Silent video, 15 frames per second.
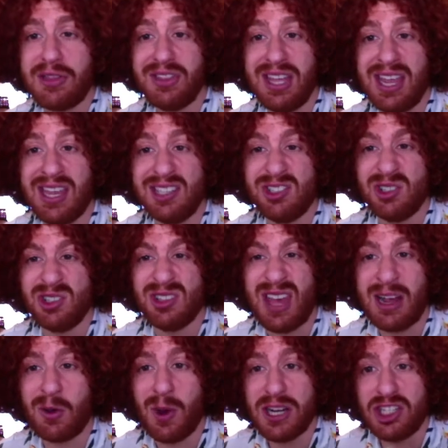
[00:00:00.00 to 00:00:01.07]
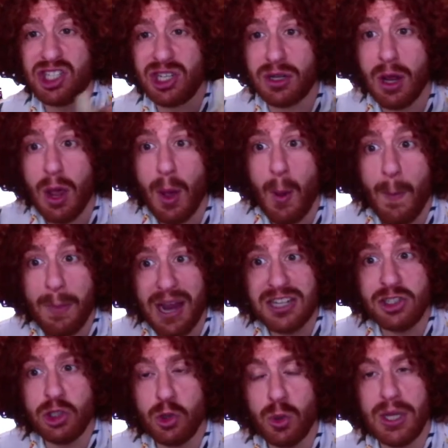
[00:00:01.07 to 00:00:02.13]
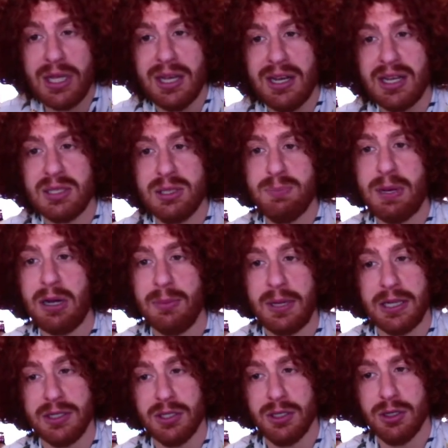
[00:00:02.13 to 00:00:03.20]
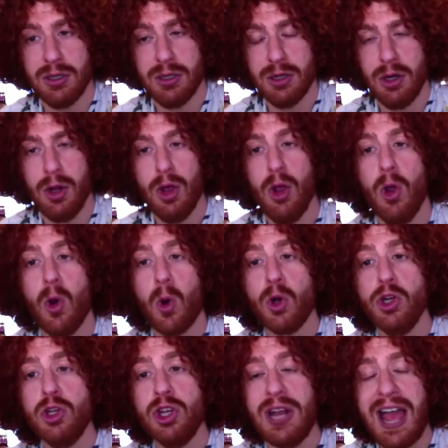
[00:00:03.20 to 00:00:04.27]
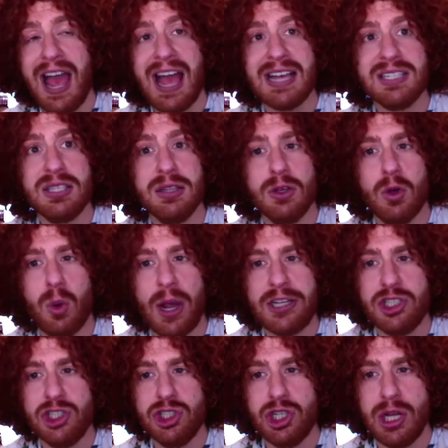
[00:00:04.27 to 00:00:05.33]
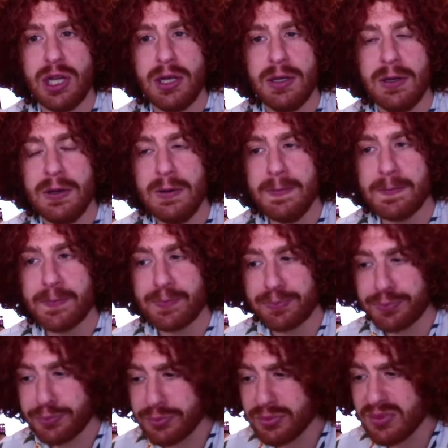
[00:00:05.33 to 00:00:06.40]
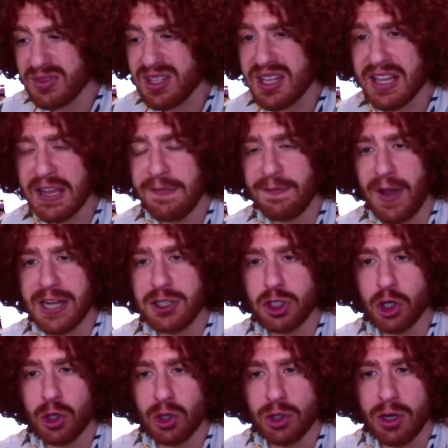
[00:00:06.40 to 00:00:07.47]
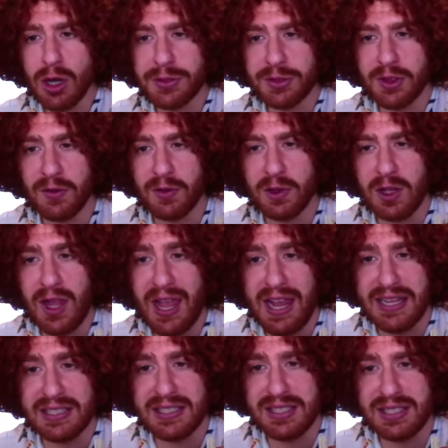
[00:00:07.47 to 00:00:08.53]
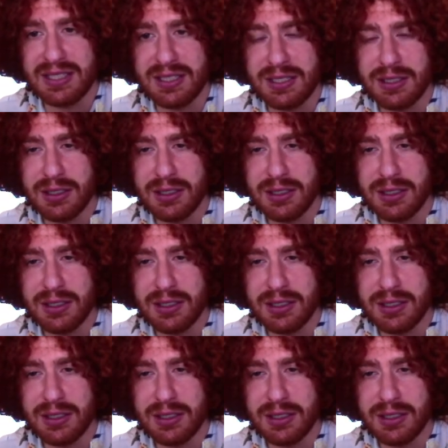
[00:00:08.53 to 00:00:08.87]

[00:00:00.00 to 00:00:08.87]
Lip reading: the answer to that question by doing an experiment. Or you can ask the question, if I turn off the lights,